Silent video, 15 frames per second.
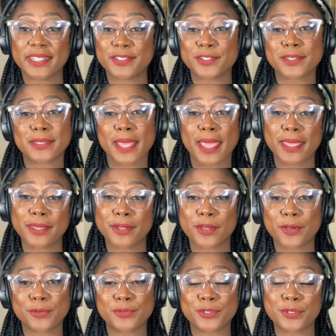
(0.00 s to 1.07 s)
just ain't
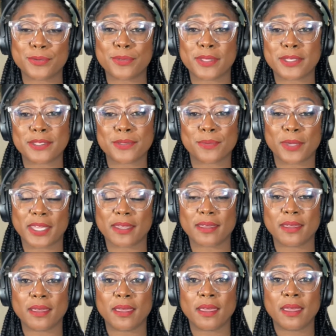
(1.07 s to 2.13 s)
gonna do this
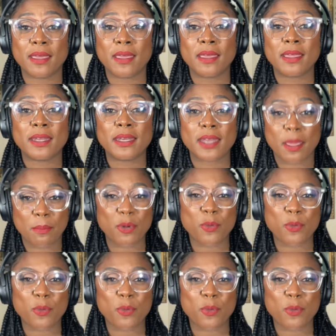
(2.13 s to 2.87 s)
week. Number